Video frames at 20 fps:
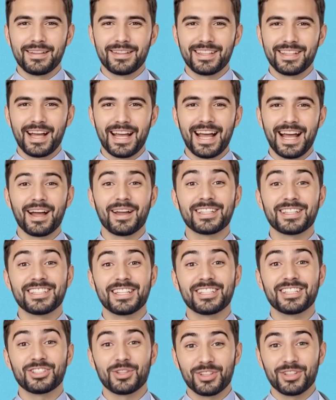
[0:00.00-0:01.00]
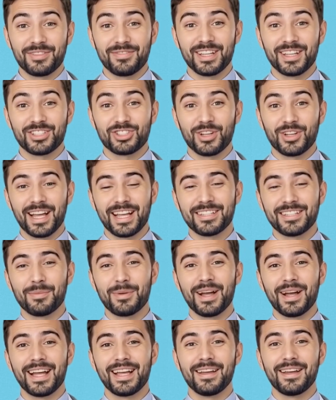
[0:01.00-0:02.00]
dialysis or even a
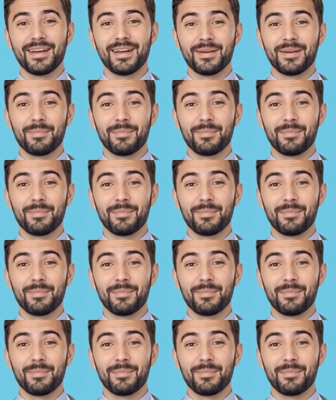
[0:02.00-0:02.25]
transplant